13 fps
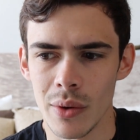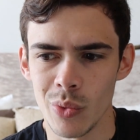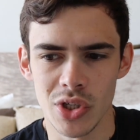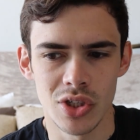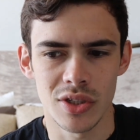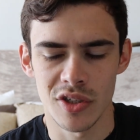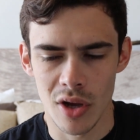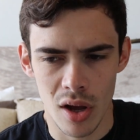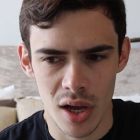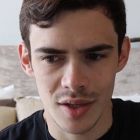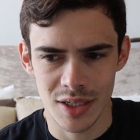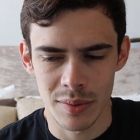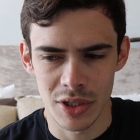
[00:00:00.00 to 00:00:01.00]
We just saw
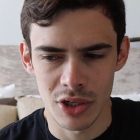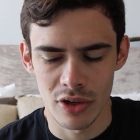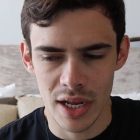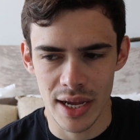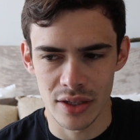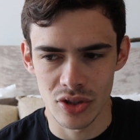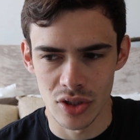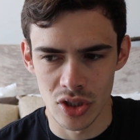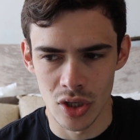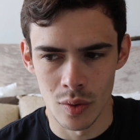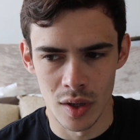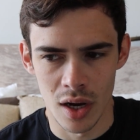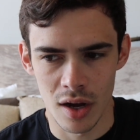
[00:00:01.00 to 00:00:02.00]
Hot Topic Nerd actually
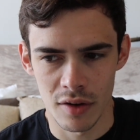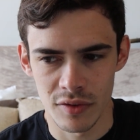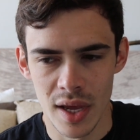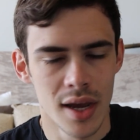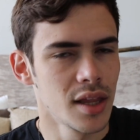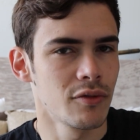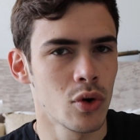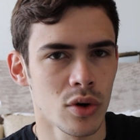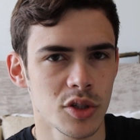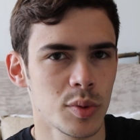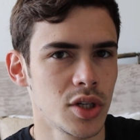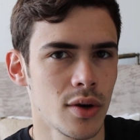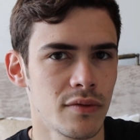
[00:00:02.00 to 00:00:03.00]
show it off. And of
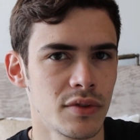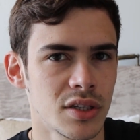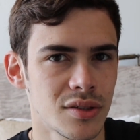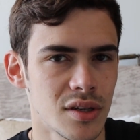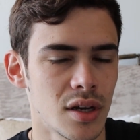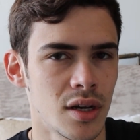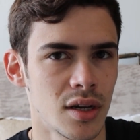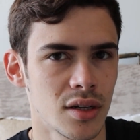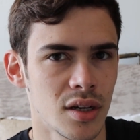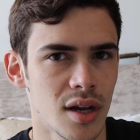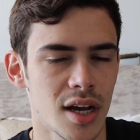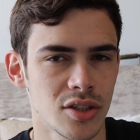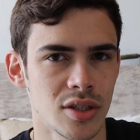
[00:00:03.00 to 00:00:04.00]
course, we do have this
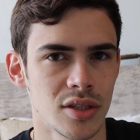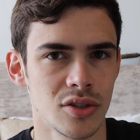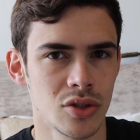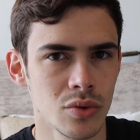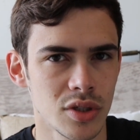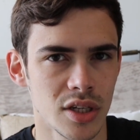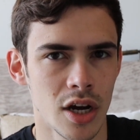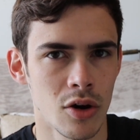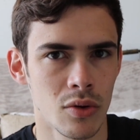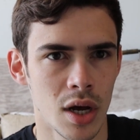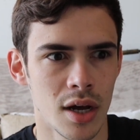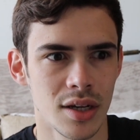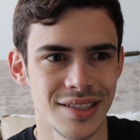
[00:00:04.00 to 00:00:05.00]
Kakashi
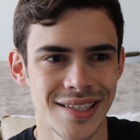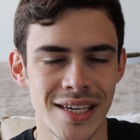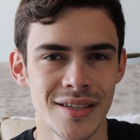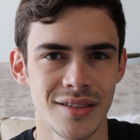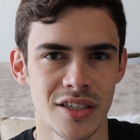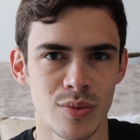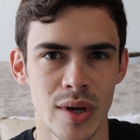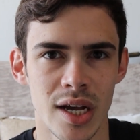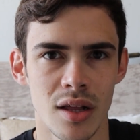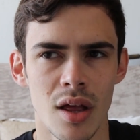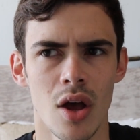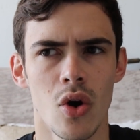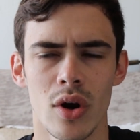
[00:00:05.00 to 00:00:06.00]
Susano'o teased as
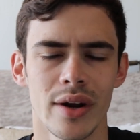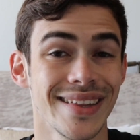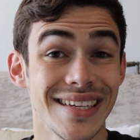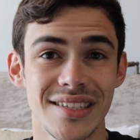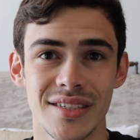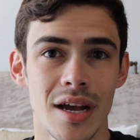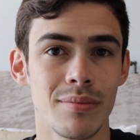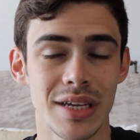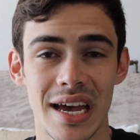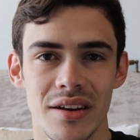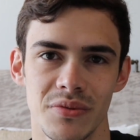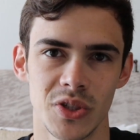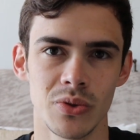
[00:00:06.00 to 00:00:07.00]
well, or at least some
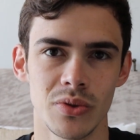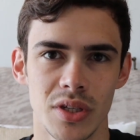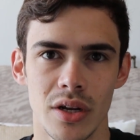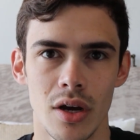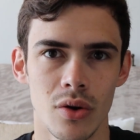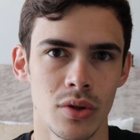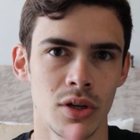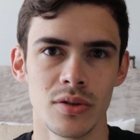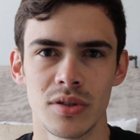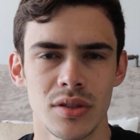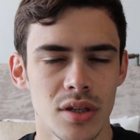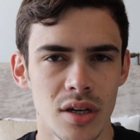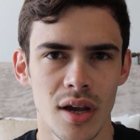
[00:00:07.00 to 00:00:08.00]
kind of Susano'o.
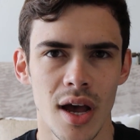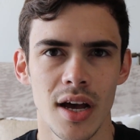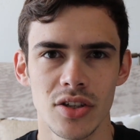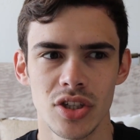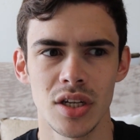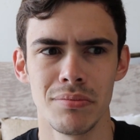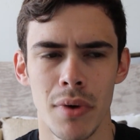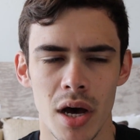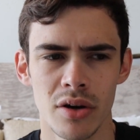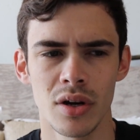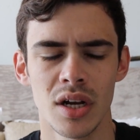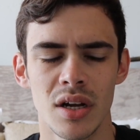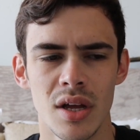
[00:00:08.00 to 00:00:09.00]
There's Kakashi,
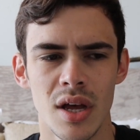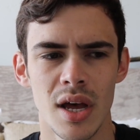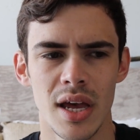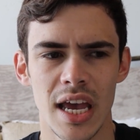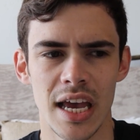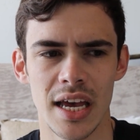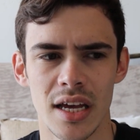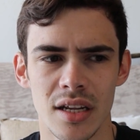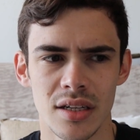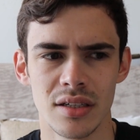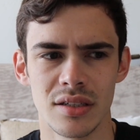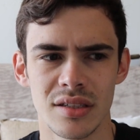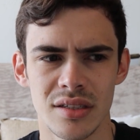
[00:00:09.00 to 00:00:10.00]
Madara,
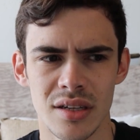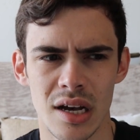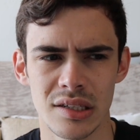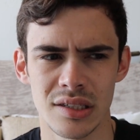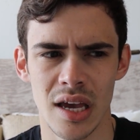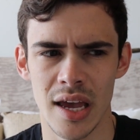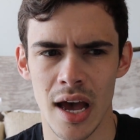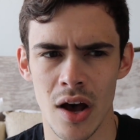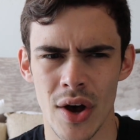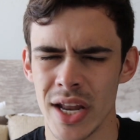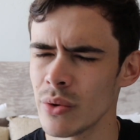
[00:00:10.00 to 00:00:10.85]
and Sasuke out.